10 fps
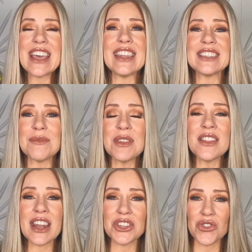It is
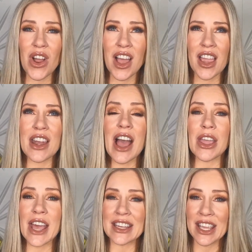something that I tried.
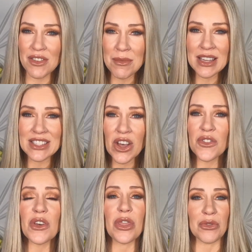I had given
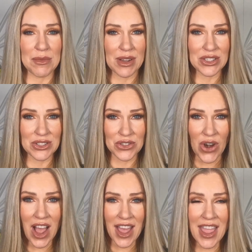myself 3 months to
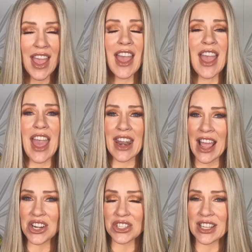try, and
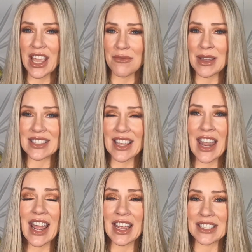I actually gave myself,
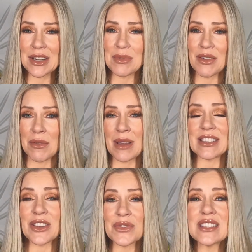and I ended up giving
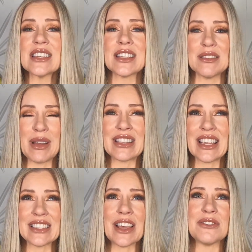myself 6 months
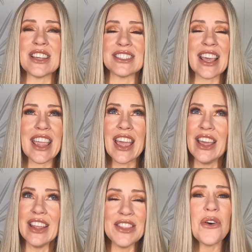because I was just like,
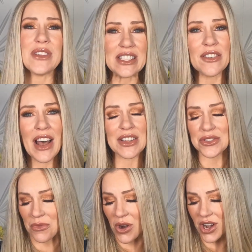no, this stuff
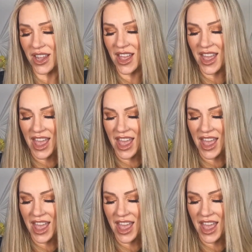has to work.